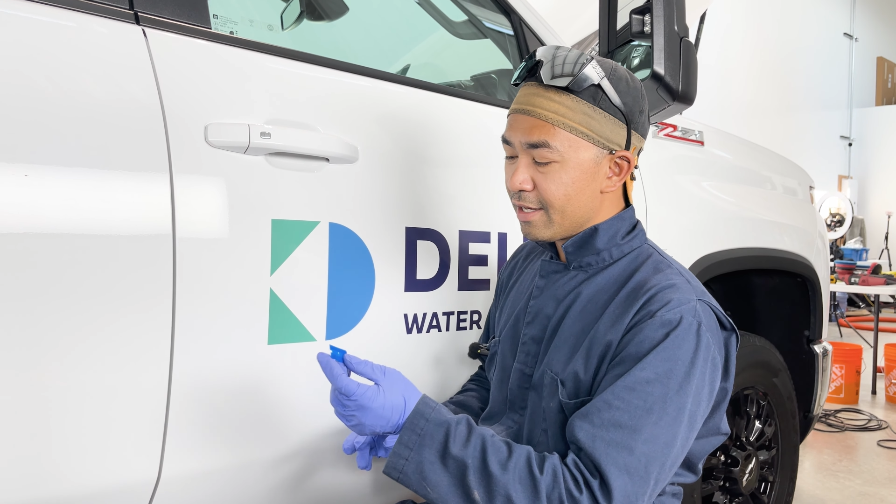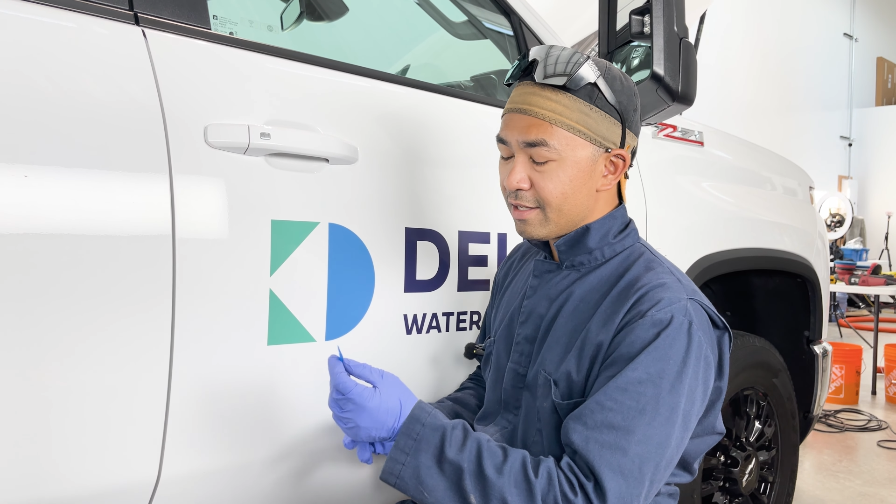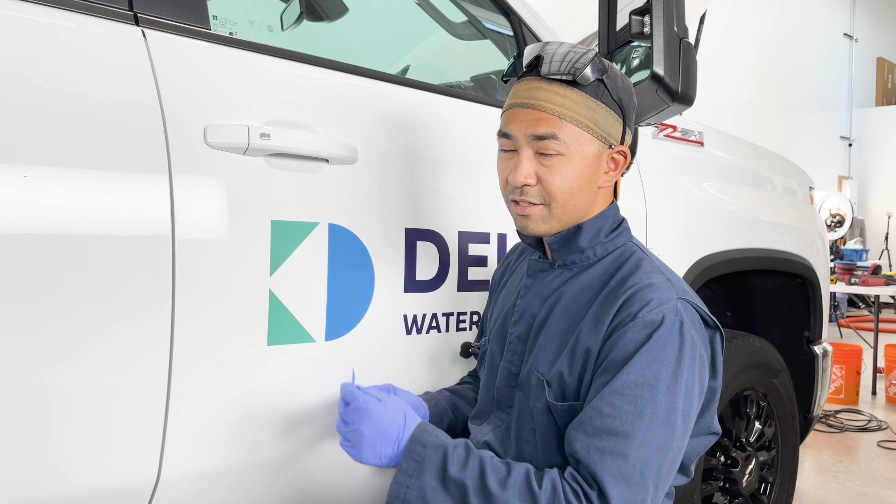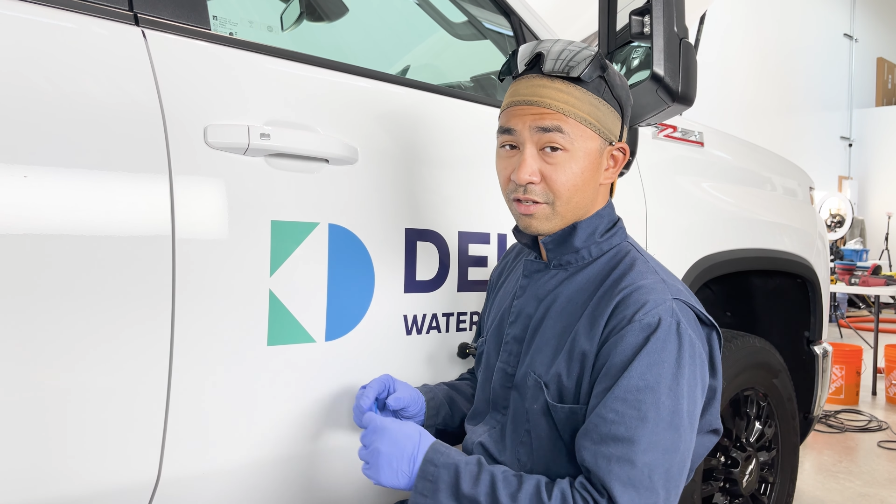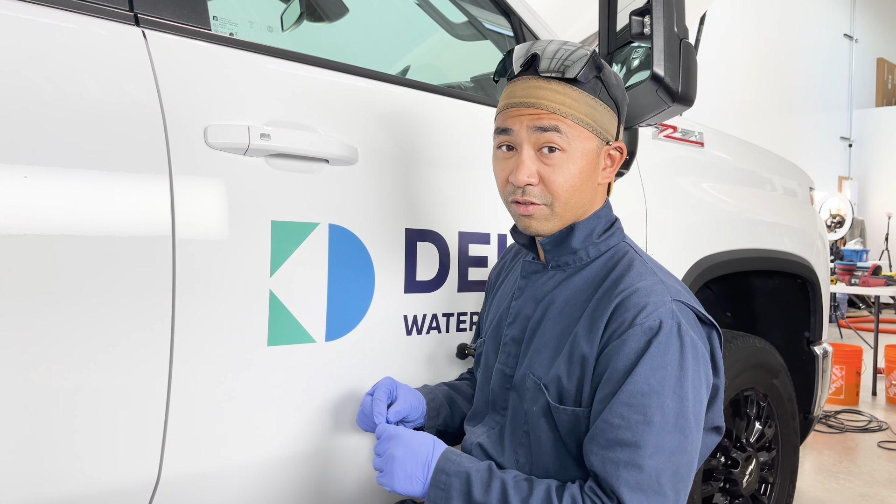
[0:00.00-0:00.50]

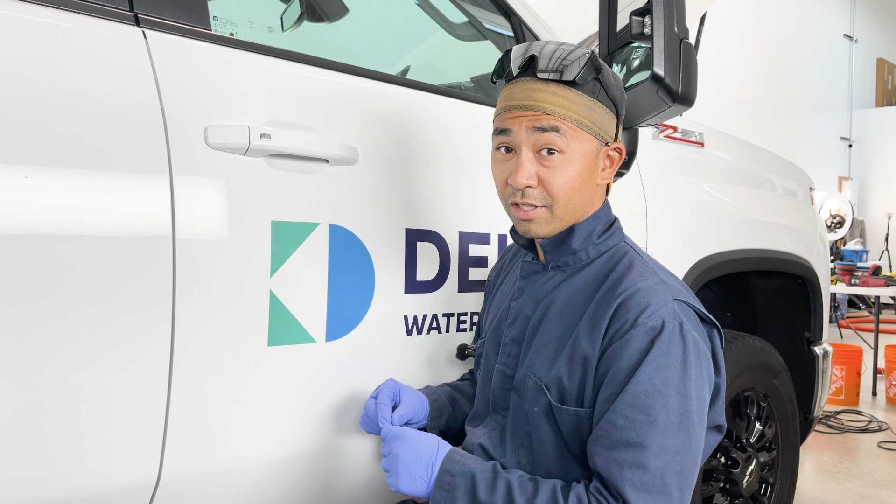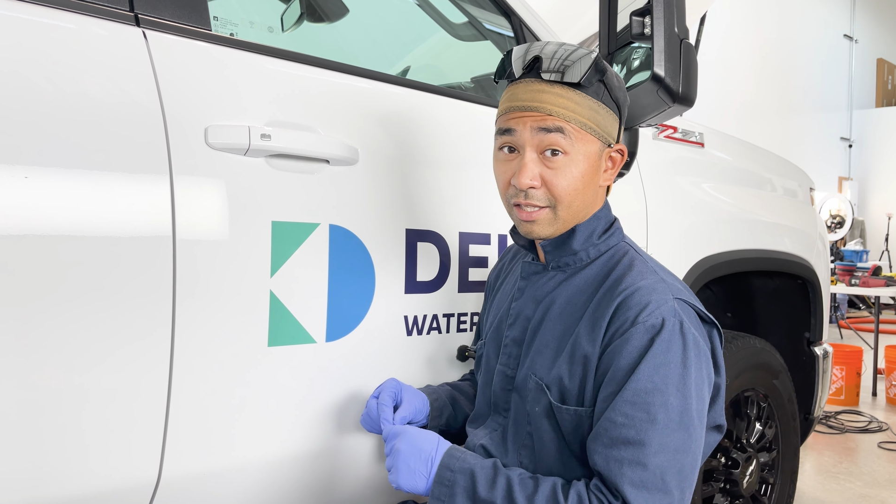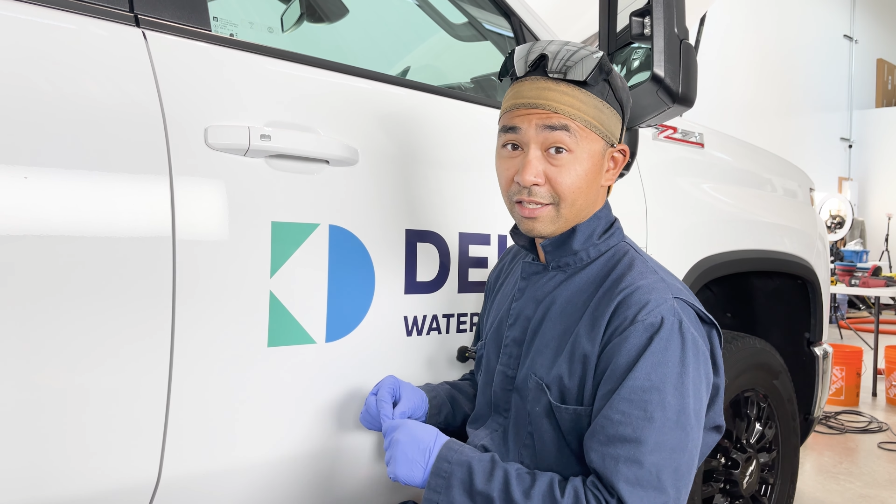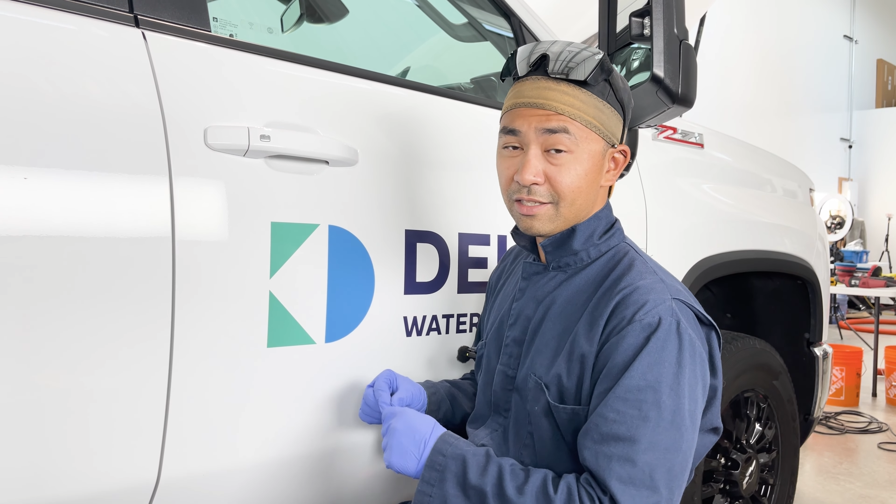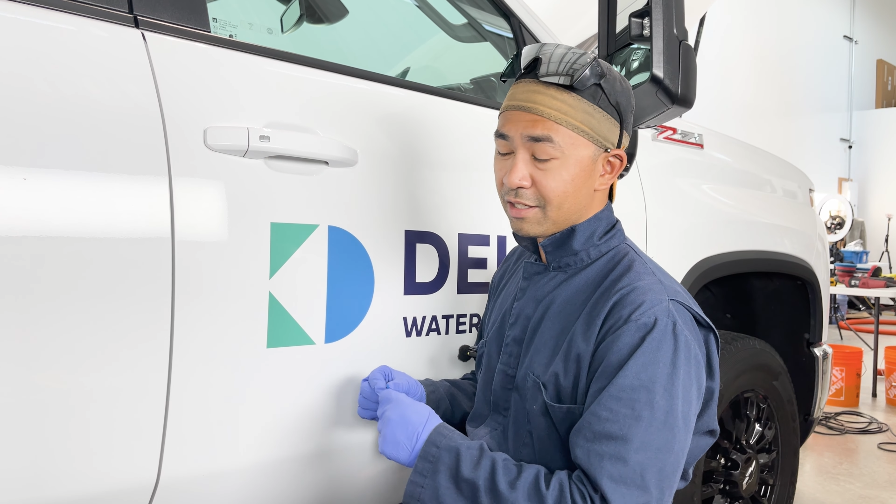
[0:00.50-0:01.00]
So the
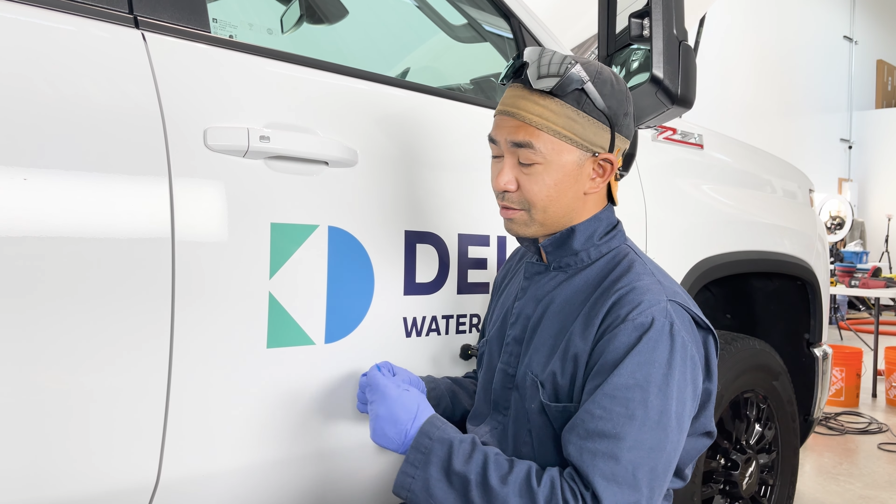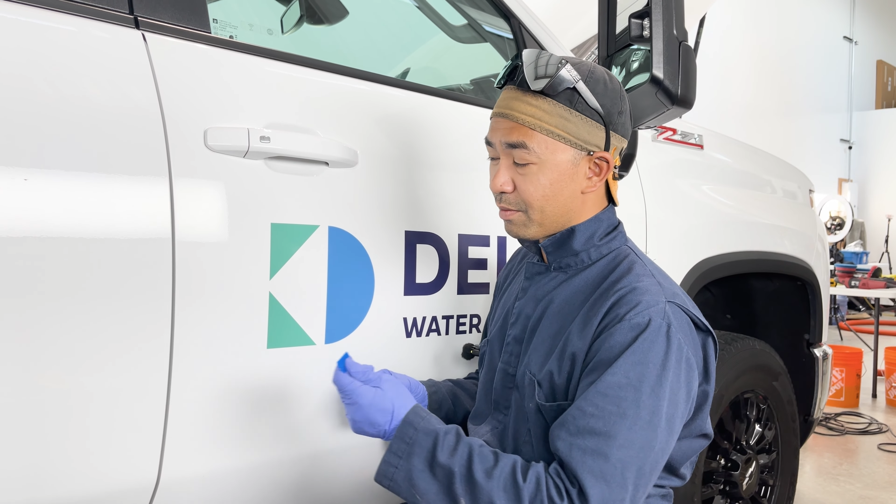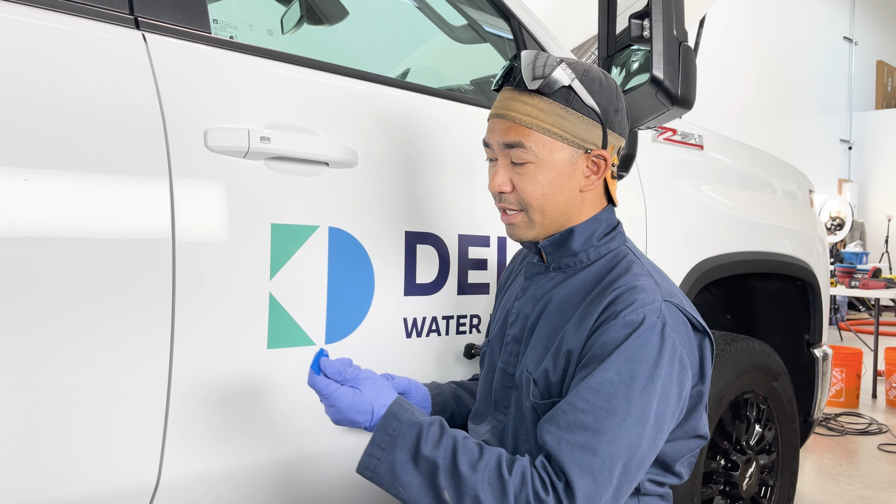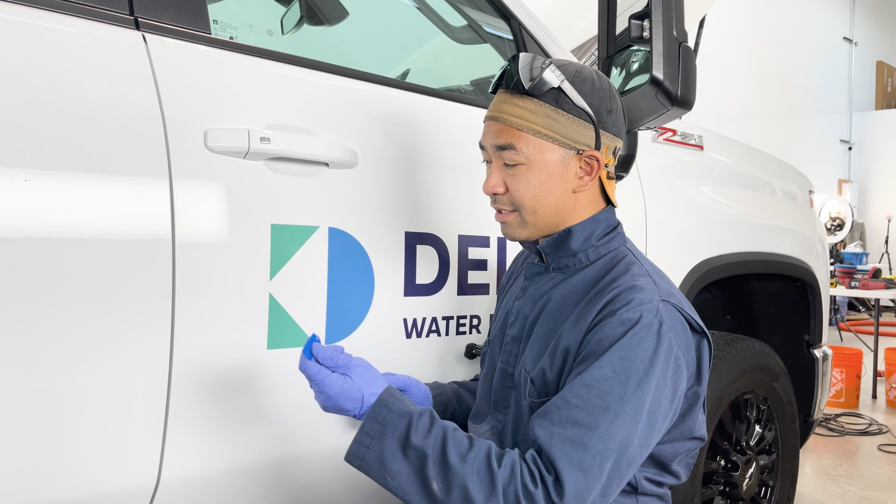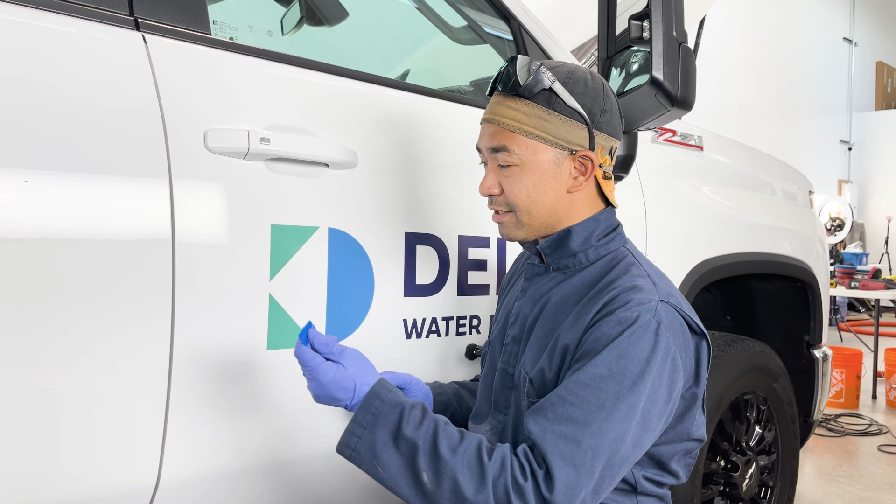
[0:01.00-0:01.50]
easiest
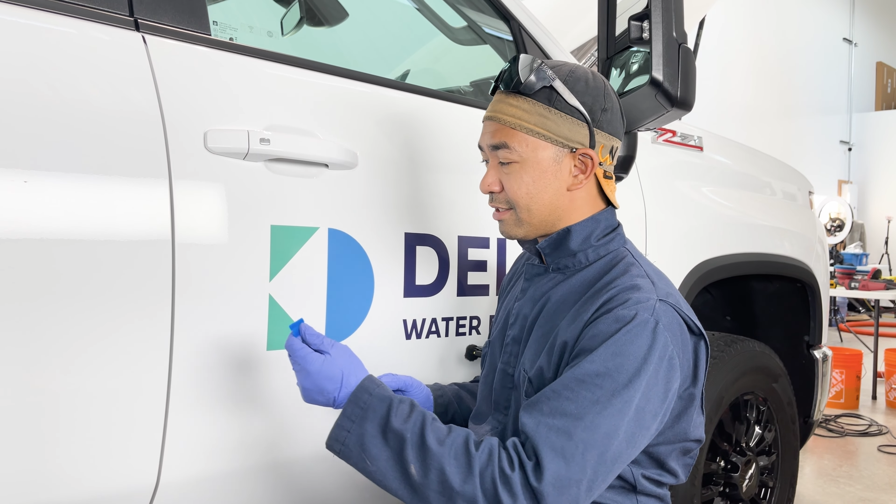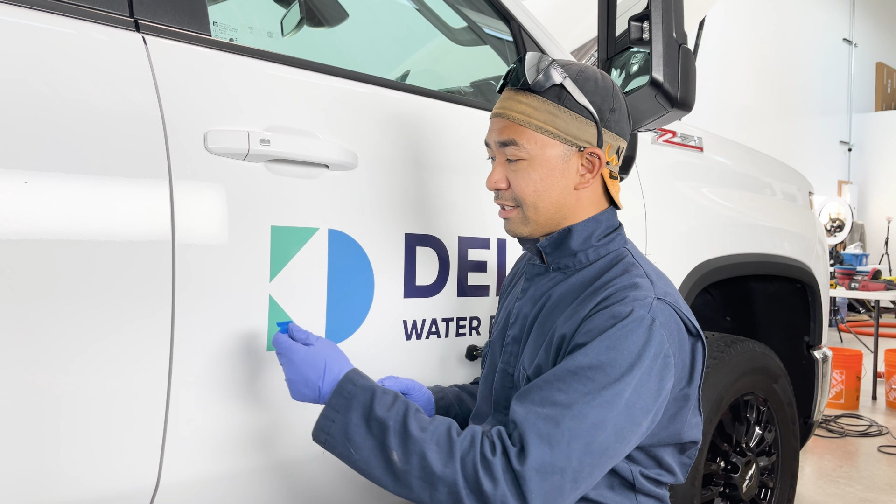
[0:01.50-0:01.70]
way is just